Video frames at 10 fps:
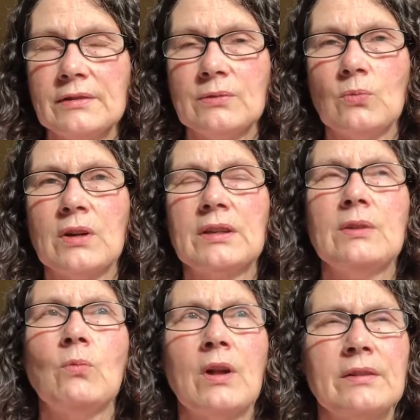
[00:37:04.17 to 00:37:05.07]
to work. He
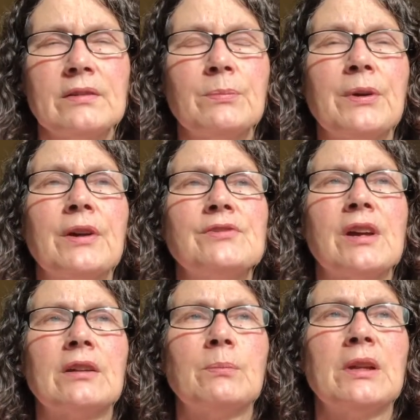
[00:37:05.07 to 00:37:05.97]
wanted a
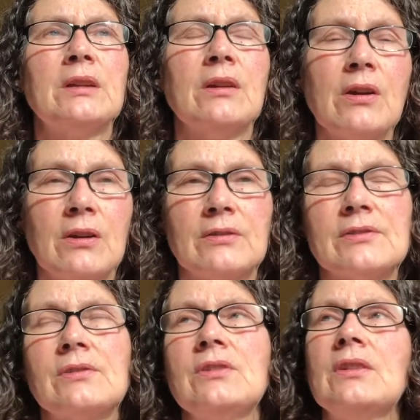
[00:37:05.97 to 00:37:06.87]
project, but it hurt.
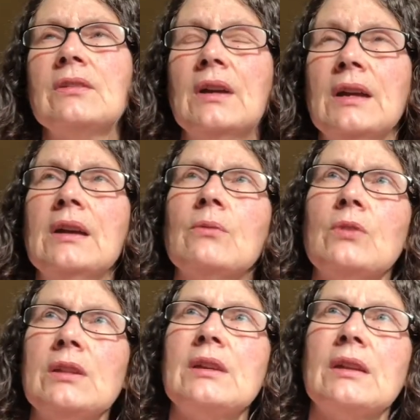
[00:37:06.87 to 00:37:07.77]
So you could
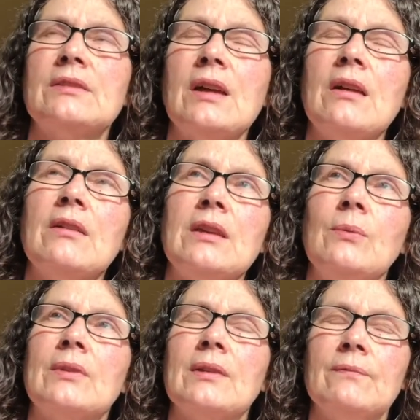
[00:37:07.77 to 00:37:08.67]
really kind of tell he
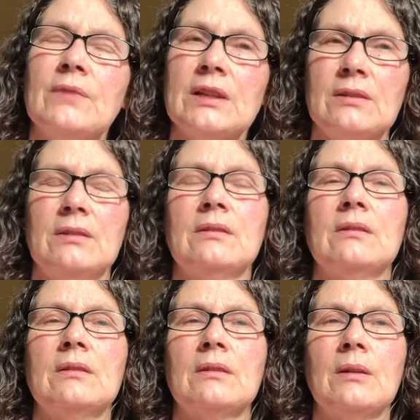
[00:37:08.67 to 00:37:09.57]
was conflicted
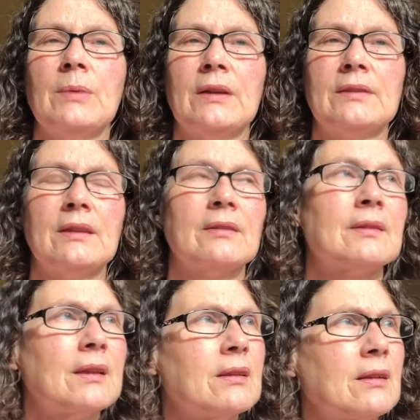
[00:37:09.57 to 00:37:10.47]
about this.
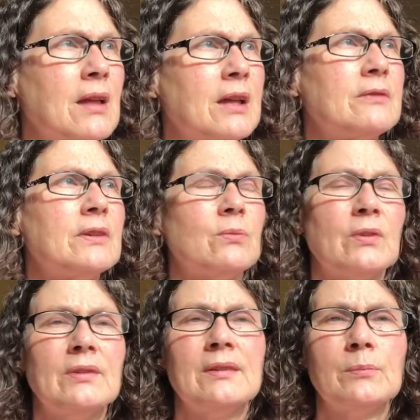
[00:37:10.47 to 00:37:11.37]
And a lot of it
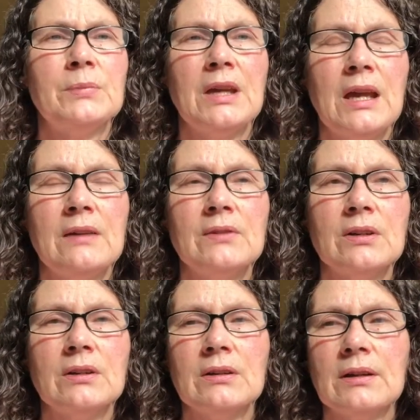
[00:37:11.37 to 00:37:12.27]
was his
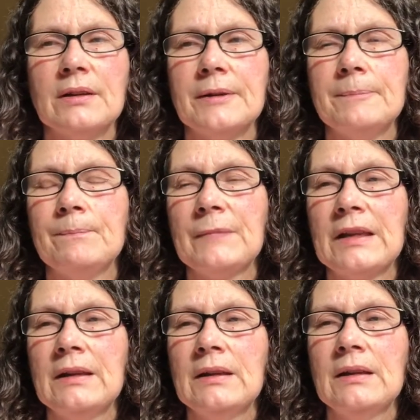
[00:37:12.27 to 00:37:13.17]
behavior.
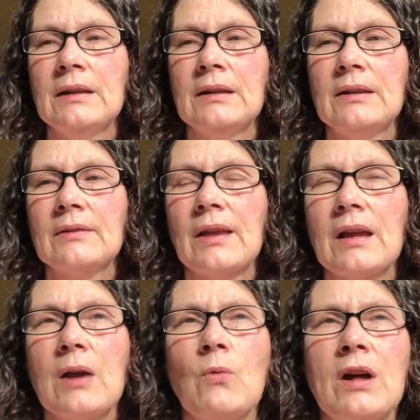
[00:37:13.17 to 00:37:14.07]
It's like,
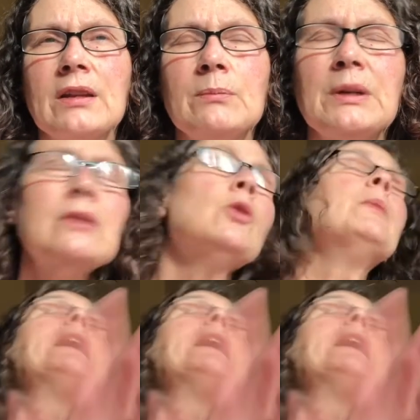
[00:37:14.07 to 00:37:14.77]
I want to, but oh my